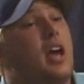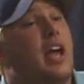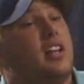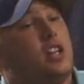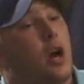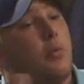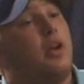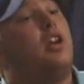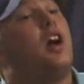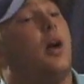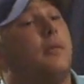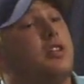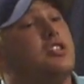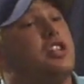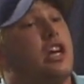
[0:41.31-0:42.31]
He told me
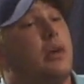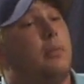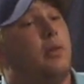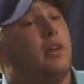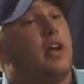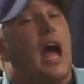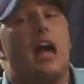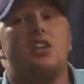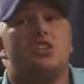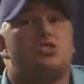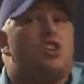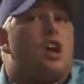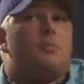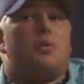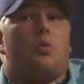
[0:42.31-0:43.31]
come to Chipley. I
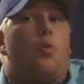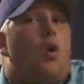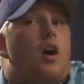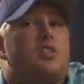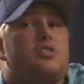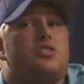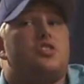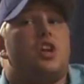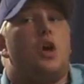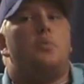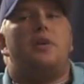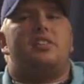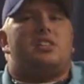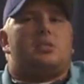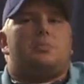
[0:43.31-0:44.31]
just come to watch the show.
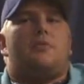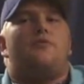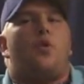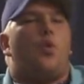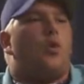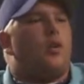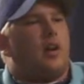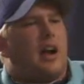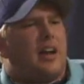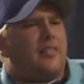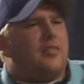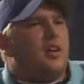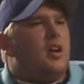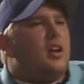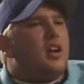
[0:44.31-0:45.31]
This is before
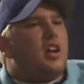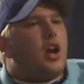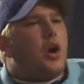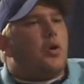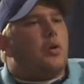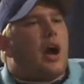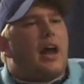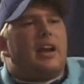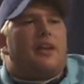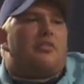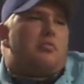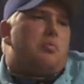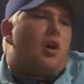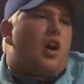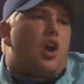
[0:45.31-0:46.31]
I
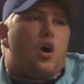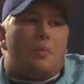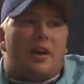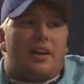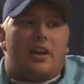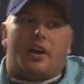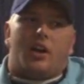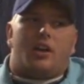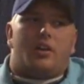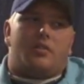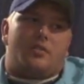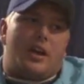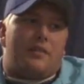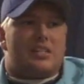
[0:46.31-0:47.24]
never brought all my gear.